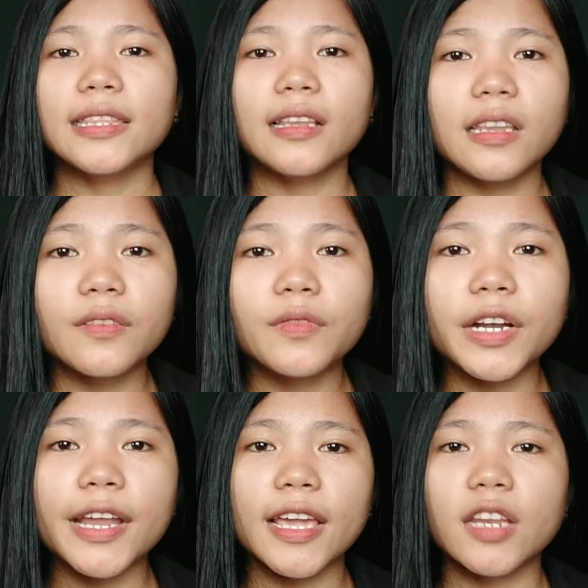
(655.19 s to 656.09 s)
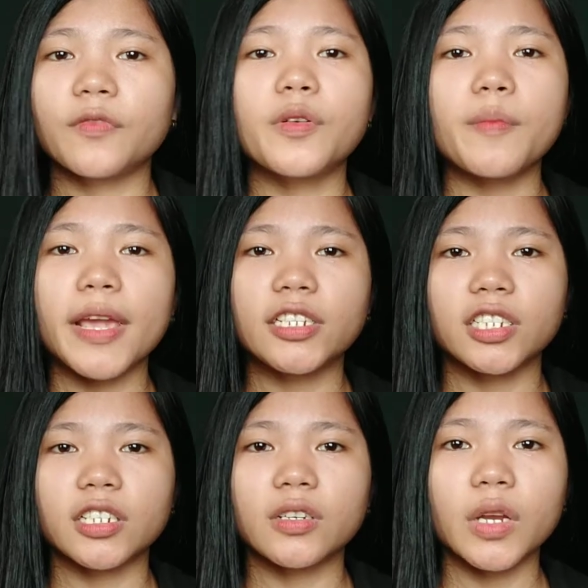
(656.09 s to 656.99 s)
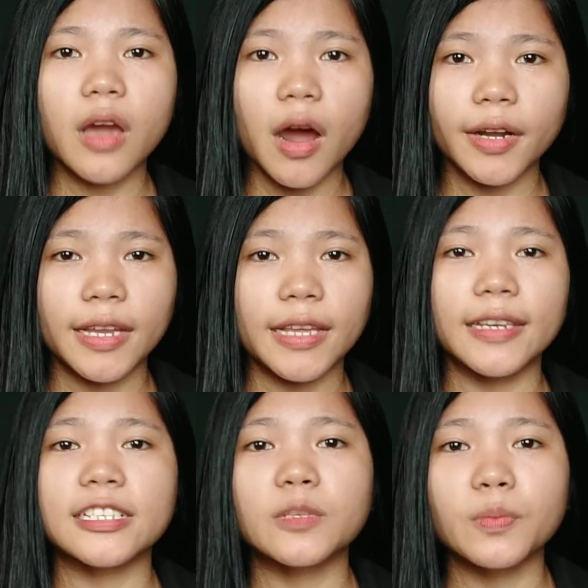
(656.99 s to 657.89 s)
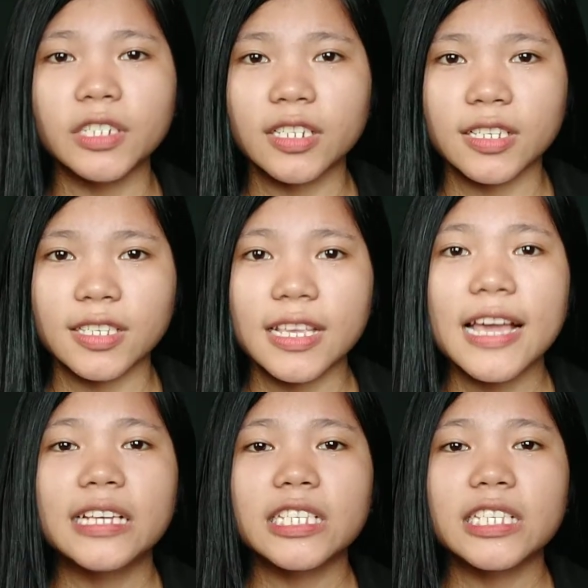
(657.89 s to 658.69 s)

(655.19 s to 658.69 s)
delivering information regarding the species